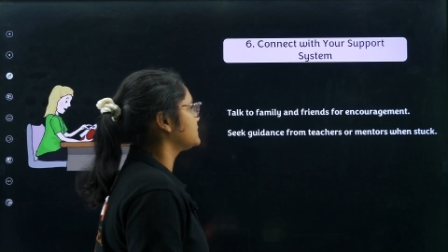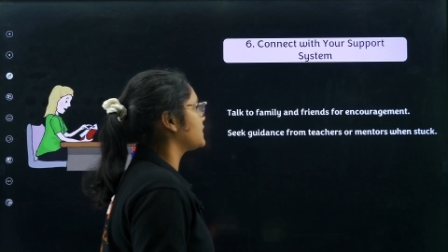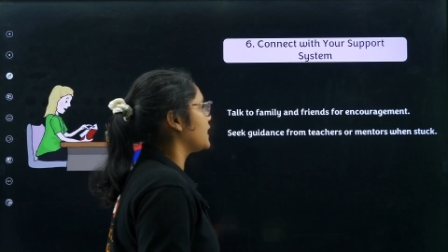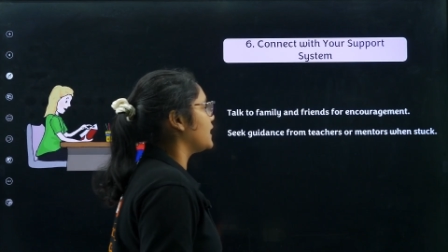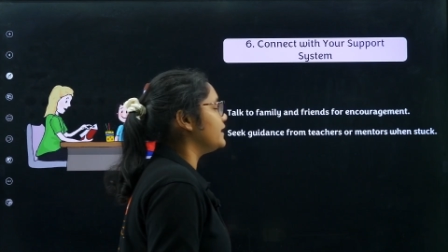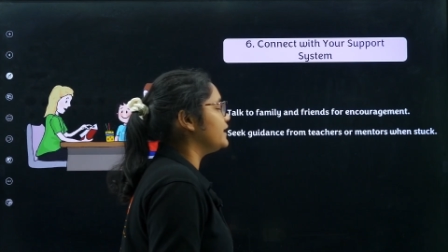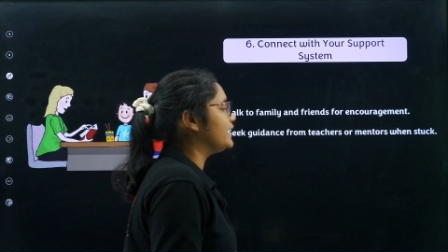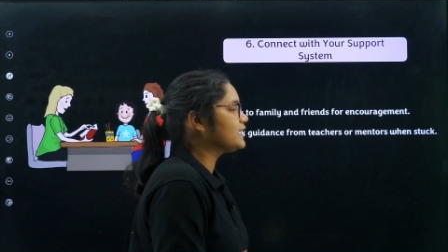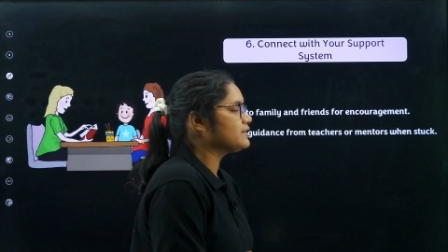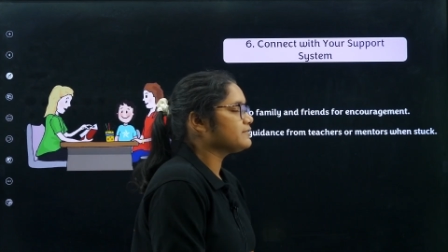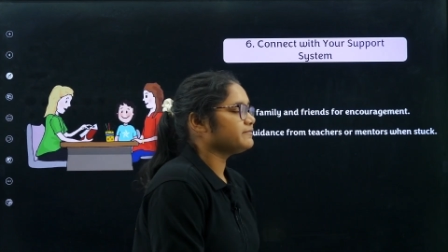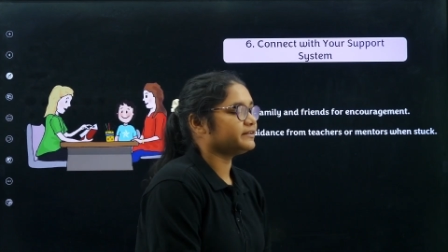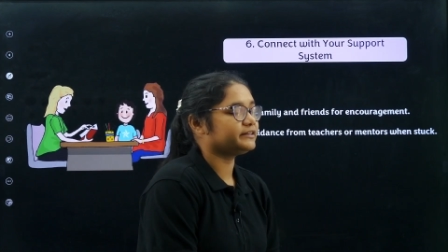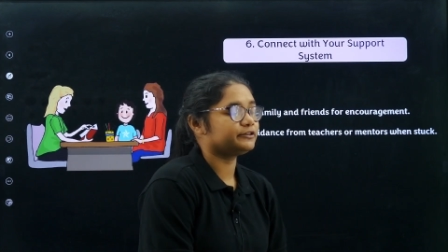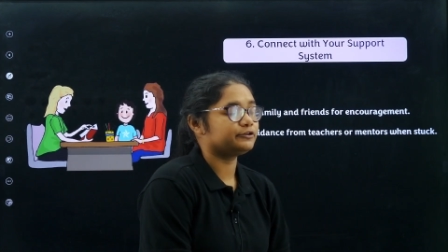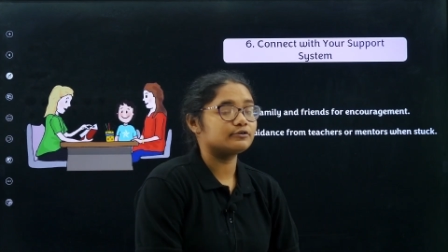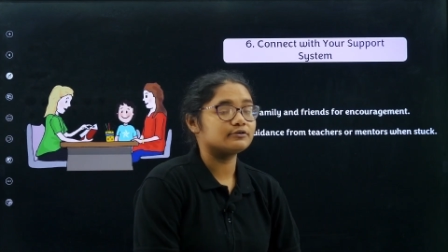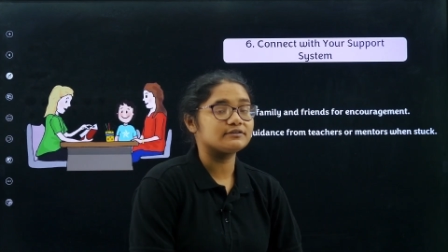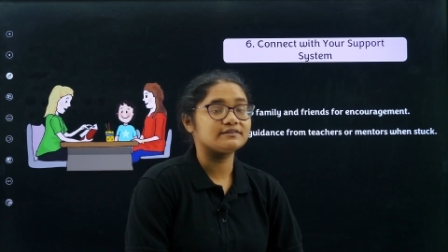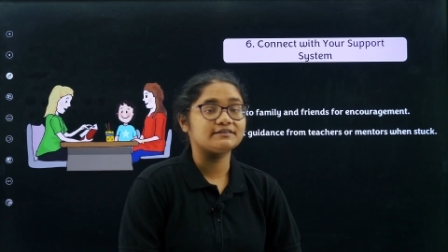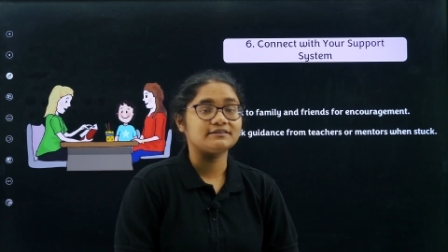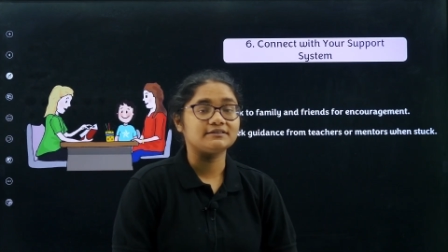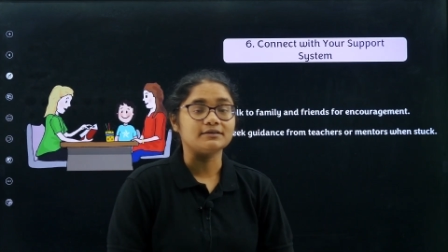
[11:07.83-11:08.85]
connect with
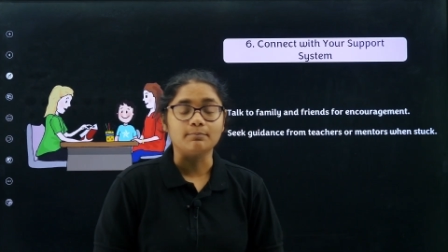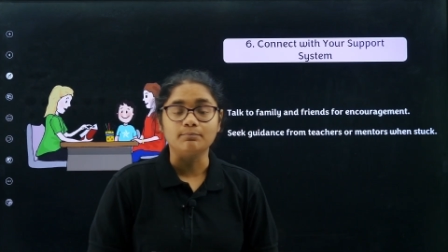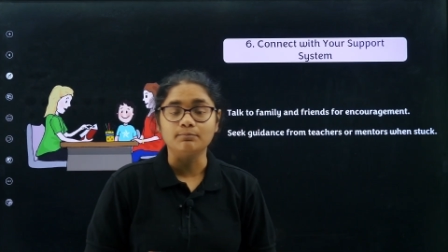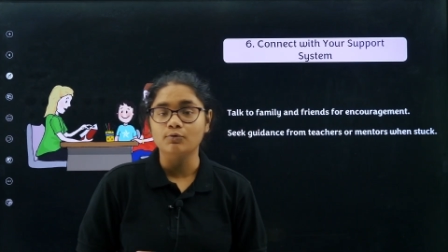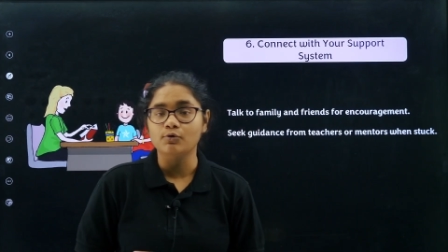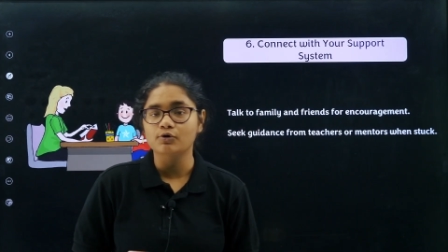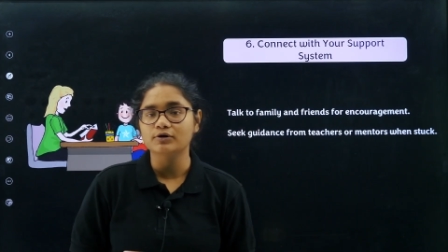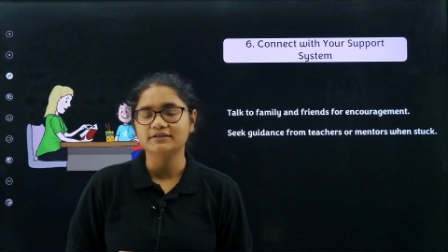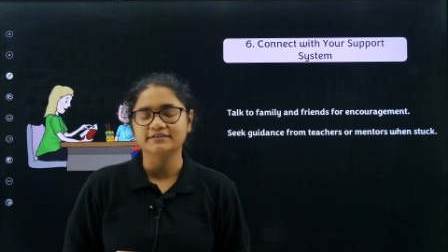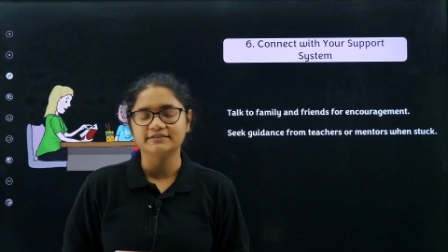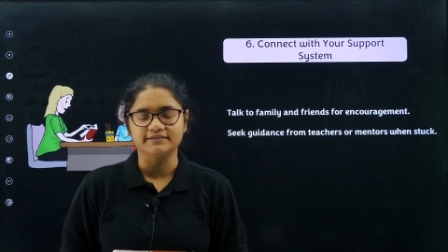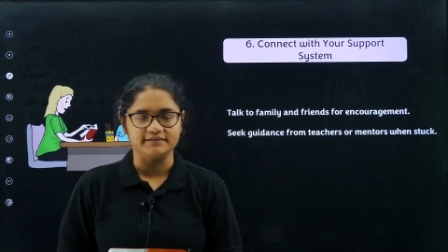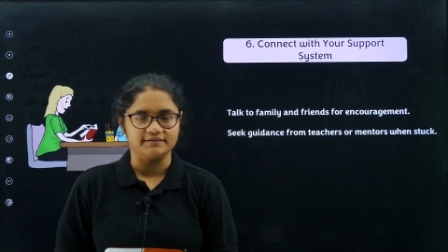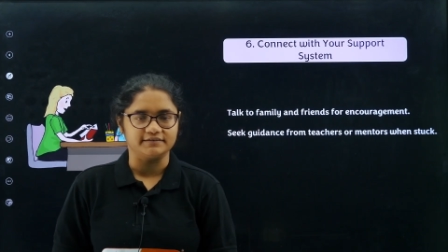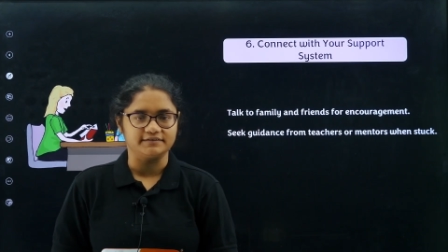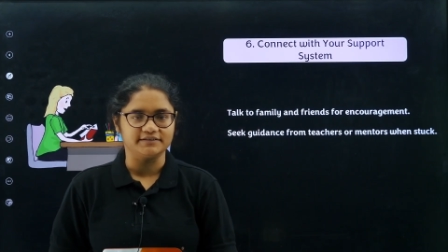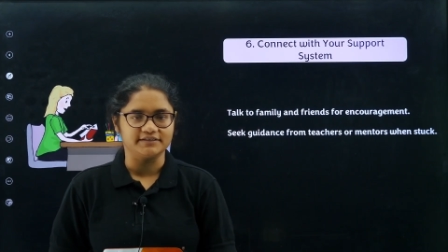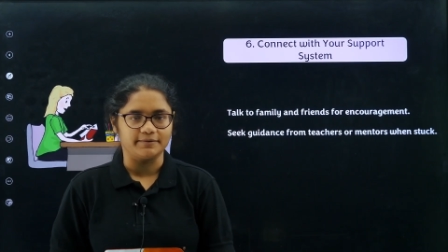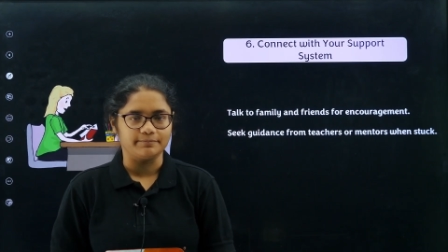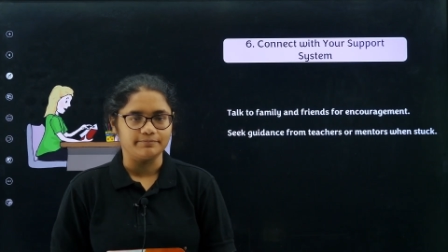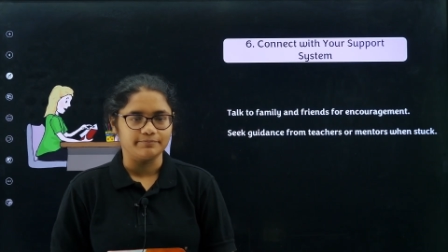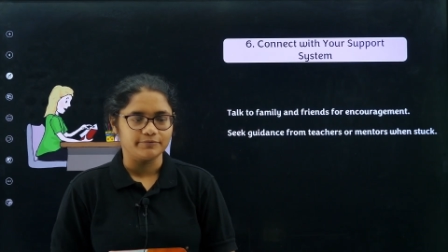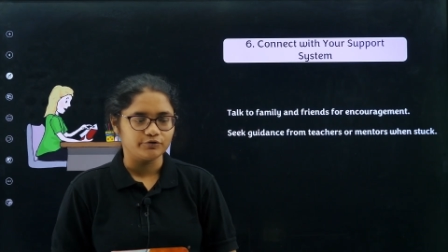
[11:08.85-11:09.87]
your support system.